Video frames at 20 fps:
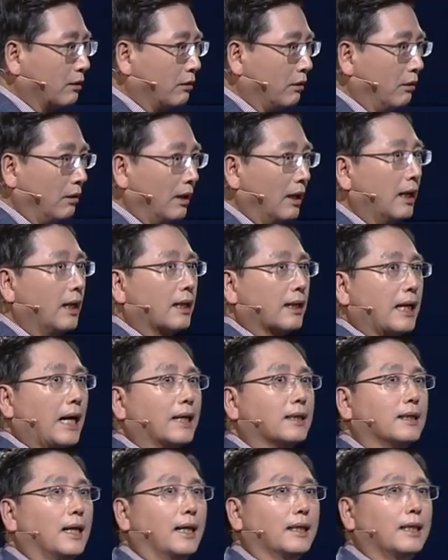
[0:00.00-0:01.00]

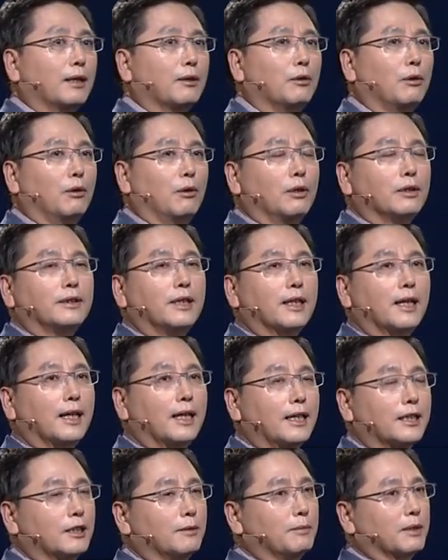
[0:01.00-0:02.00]
forward with
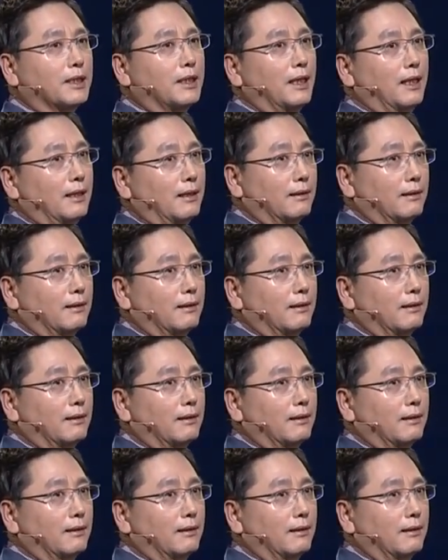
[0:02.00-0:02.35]
a,